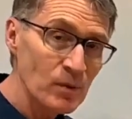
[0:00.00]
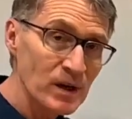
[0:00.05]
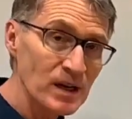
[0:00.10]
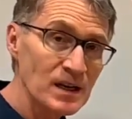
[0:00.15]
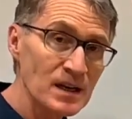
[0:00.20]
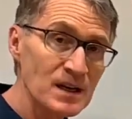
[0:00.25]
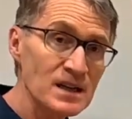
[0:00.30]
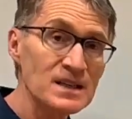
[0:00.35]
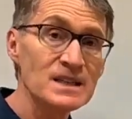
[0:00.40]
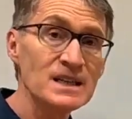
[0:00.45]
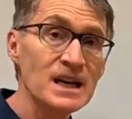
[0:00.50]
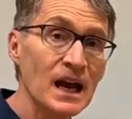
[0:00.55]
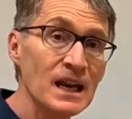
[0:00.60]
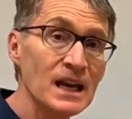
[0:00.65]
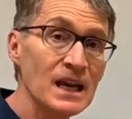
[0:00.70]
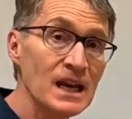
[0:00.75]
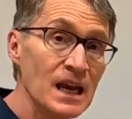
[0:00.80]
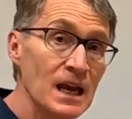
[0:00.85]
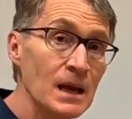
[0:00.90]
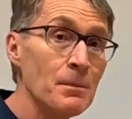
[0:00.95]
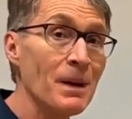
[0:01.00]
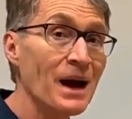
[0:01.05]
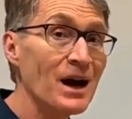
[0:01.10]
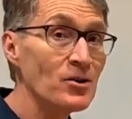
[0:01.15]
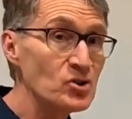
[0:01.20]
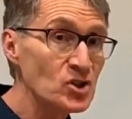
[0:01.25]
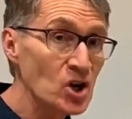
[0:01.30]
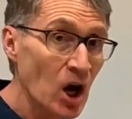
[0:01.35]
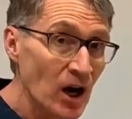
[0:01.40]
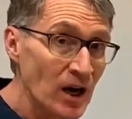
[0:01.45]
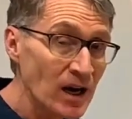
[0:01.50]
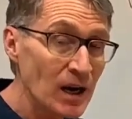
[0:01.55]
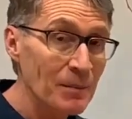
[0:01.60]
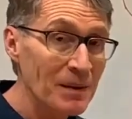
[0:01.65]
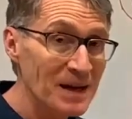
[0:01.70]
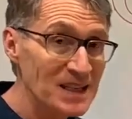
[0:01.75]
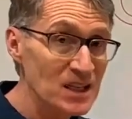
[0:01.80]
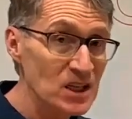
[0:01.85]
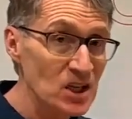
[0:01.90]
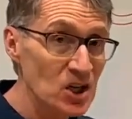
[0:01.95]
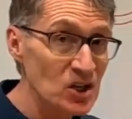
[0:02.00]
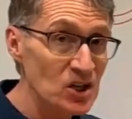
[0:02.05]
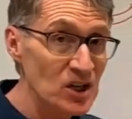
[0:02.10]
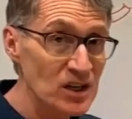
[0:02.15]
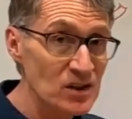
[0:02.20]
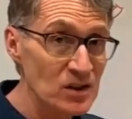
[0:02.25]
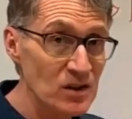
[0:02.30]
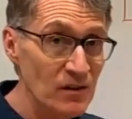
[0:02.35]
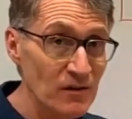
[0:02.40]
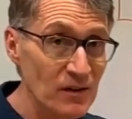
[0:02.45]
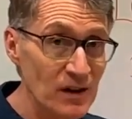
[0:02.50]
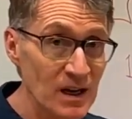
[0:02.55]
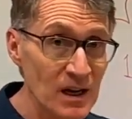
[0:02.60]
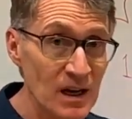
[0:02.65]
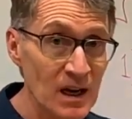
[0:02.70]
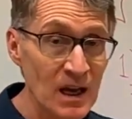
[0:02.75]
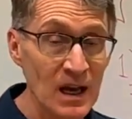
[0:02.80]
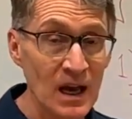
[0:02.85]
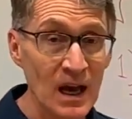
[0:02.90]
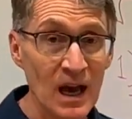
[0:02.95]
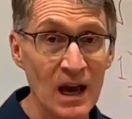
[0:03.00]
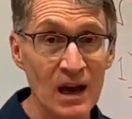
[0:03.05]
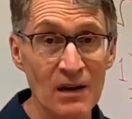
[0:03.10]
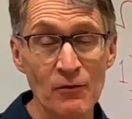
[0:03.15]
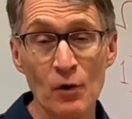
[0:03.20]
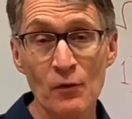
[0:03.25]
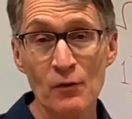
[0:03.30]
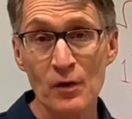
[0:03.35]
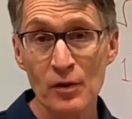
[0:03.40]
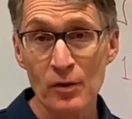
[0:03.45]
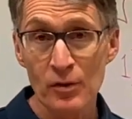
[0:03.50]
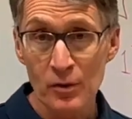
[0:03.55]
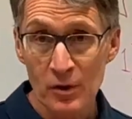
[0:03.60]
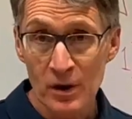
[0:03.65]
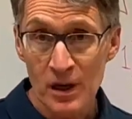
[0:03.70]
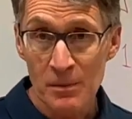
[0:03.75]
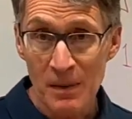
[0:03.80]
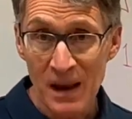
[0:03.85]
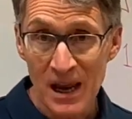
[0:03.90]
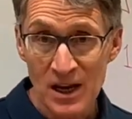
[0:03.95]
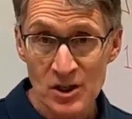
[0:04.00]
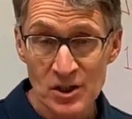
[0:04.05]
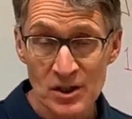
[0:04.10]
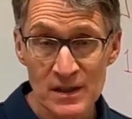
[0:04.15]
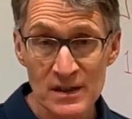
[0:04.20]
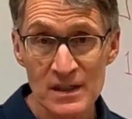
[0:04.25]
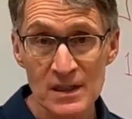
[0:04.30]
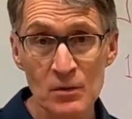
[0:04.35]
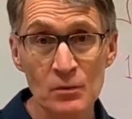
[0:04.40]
We did a study in myotonic muscular dystrophy of over 30 patients,